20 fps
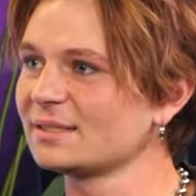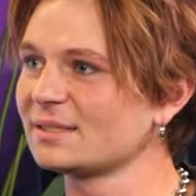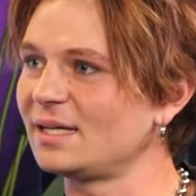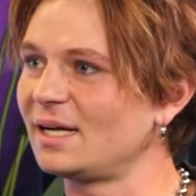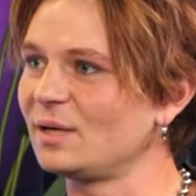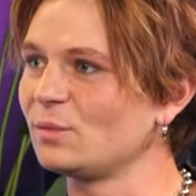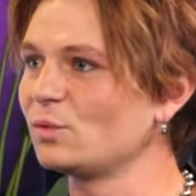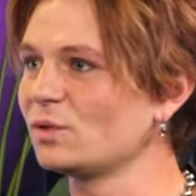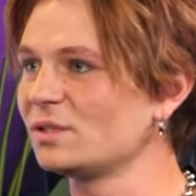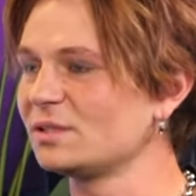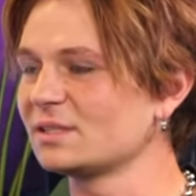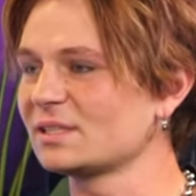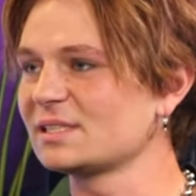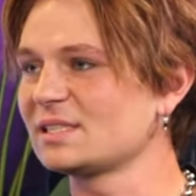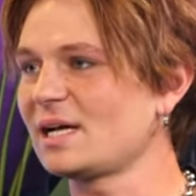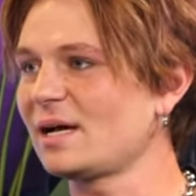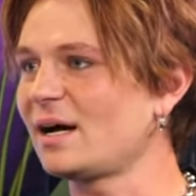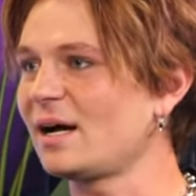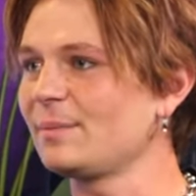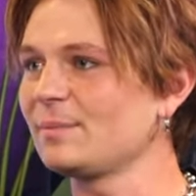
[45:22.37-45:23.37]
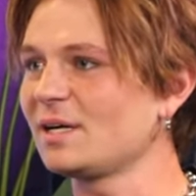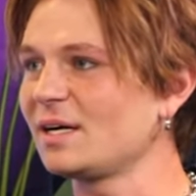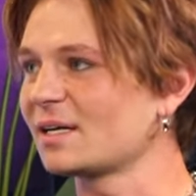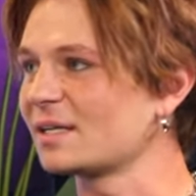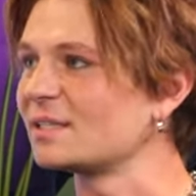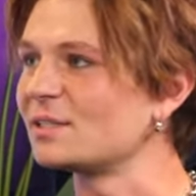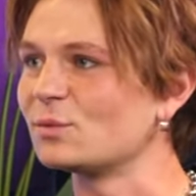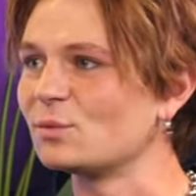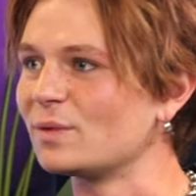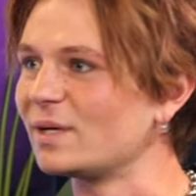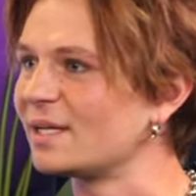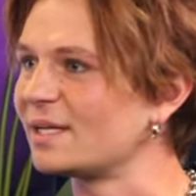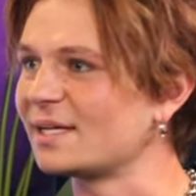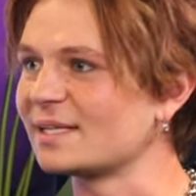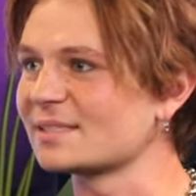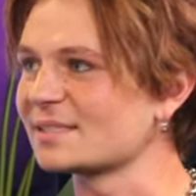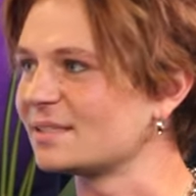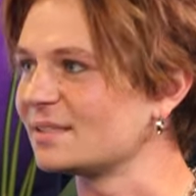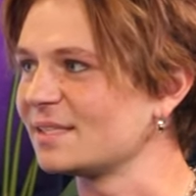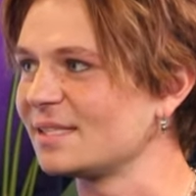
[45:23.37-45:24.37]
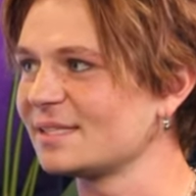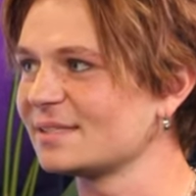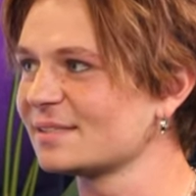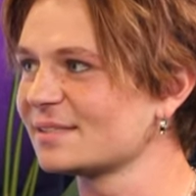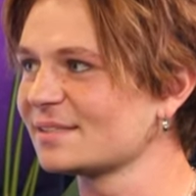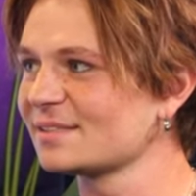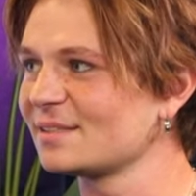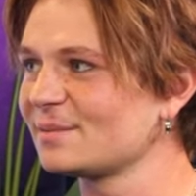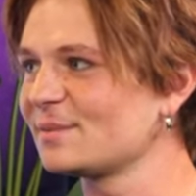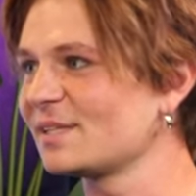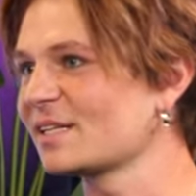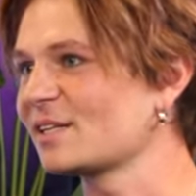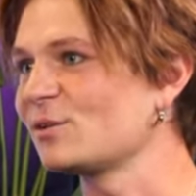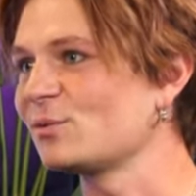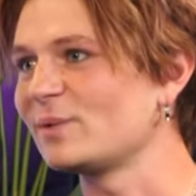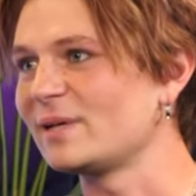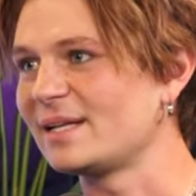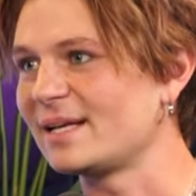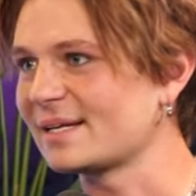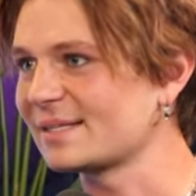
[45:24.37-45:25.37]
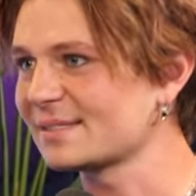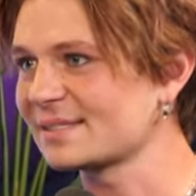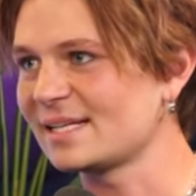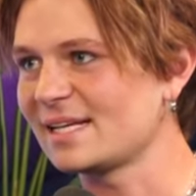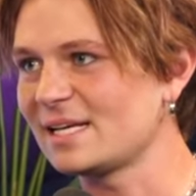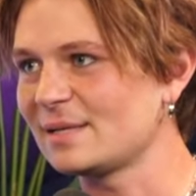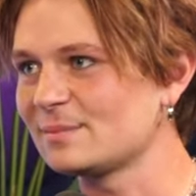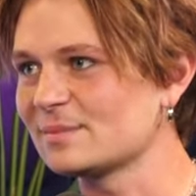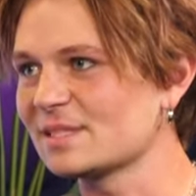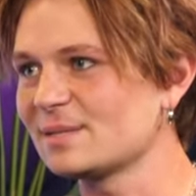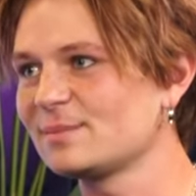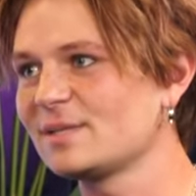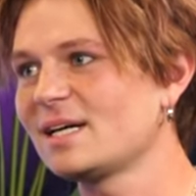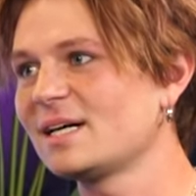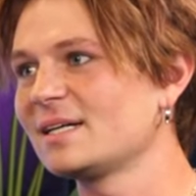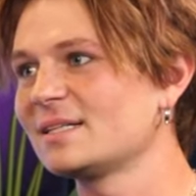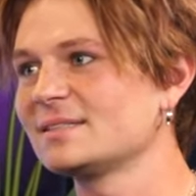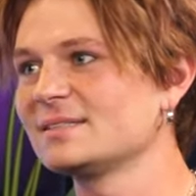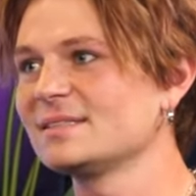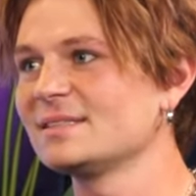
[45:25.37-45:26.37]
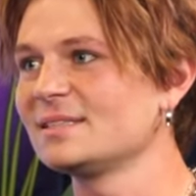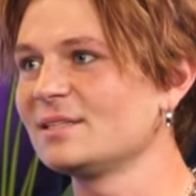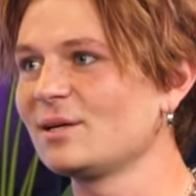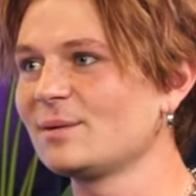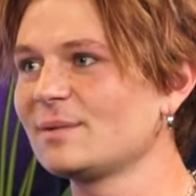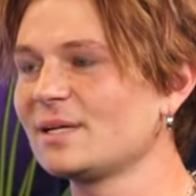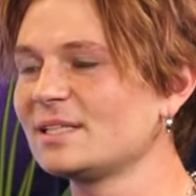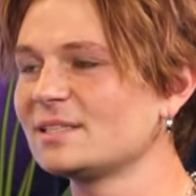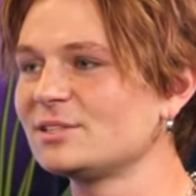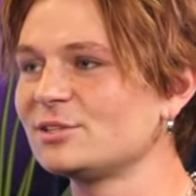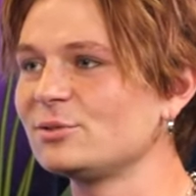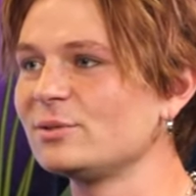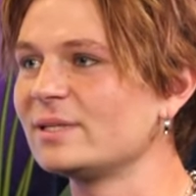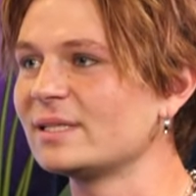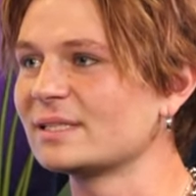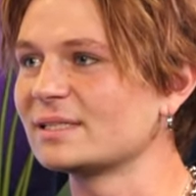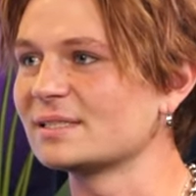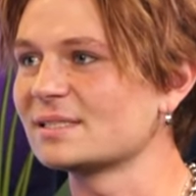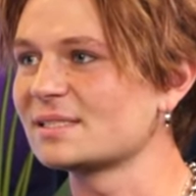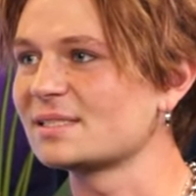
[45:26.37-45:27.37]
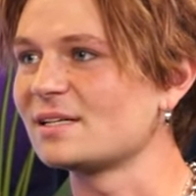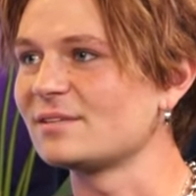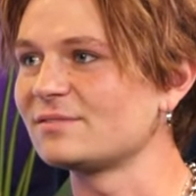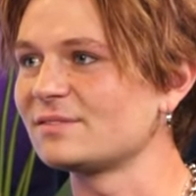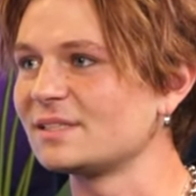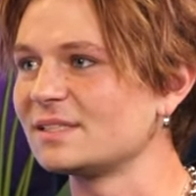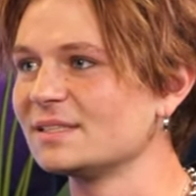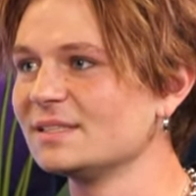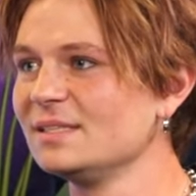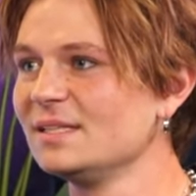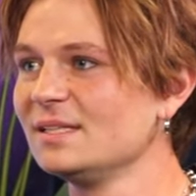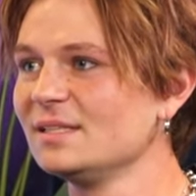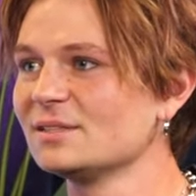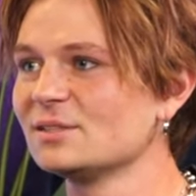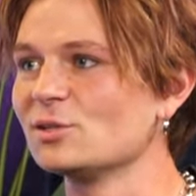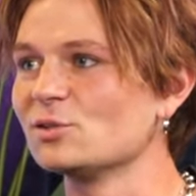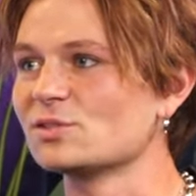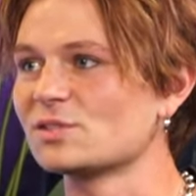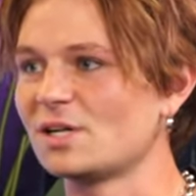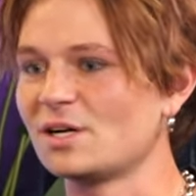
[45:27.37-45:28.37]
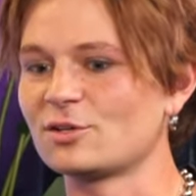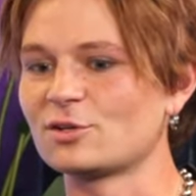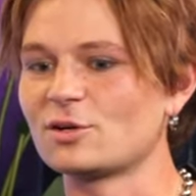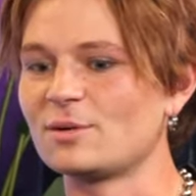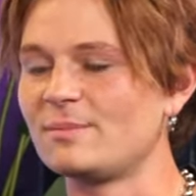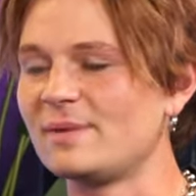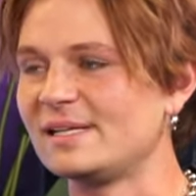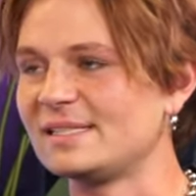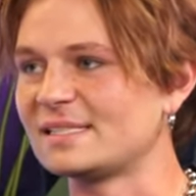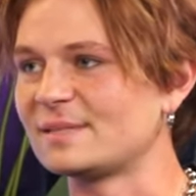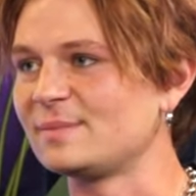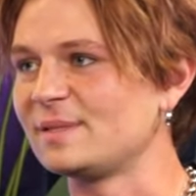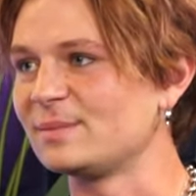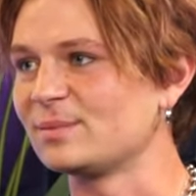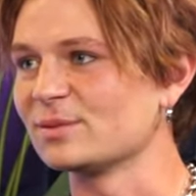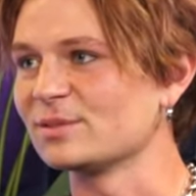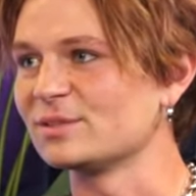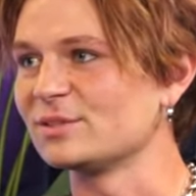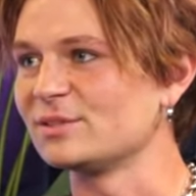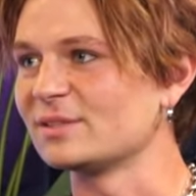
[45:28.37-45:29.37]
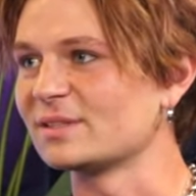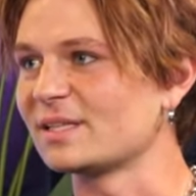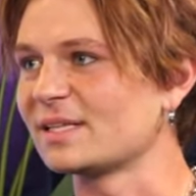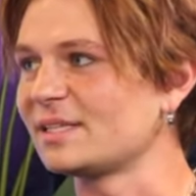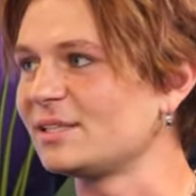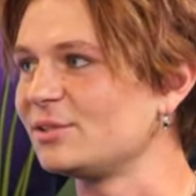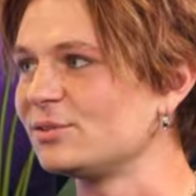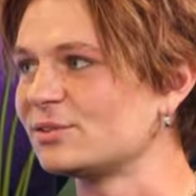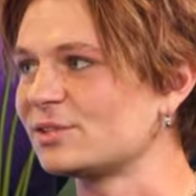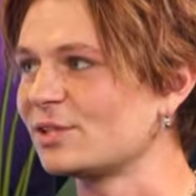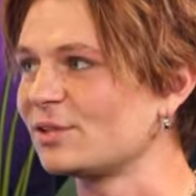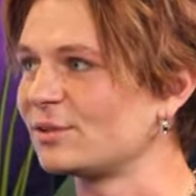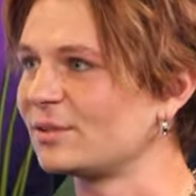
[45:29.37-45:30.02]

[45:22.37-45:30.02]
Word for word: Mm-hmm. I wouldn't, because I'm not going to win SLS. I'm not going to win X Games. I'm not, you know, I'm not doing the stuff that those other amazing people are doing, like Yuto